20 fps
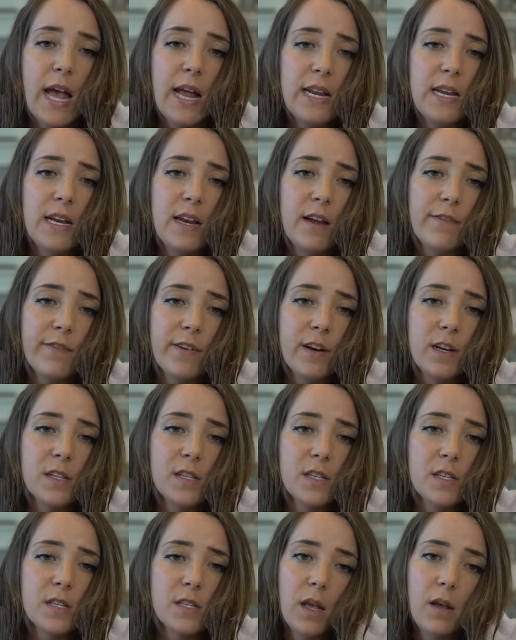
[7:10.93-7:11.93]
any
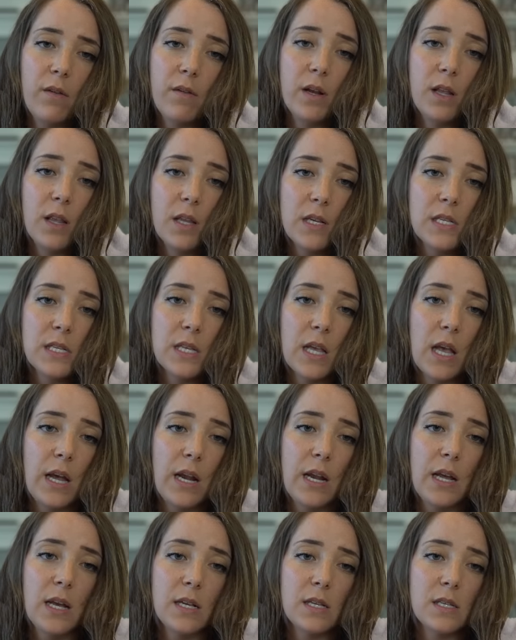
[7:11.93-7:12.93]
difference, even in the
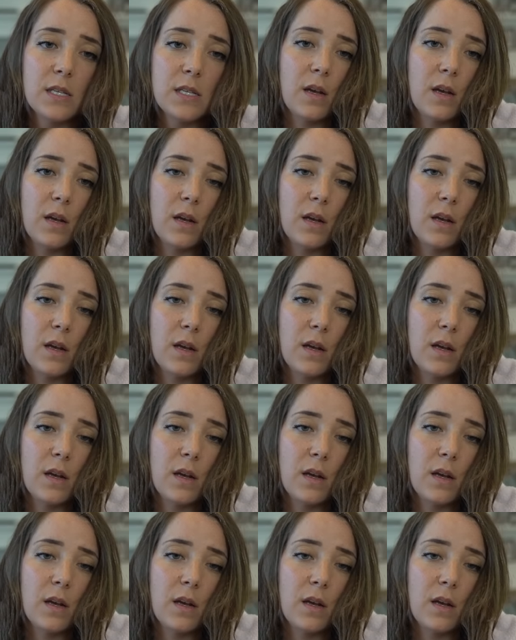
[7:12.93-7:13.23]
slightest?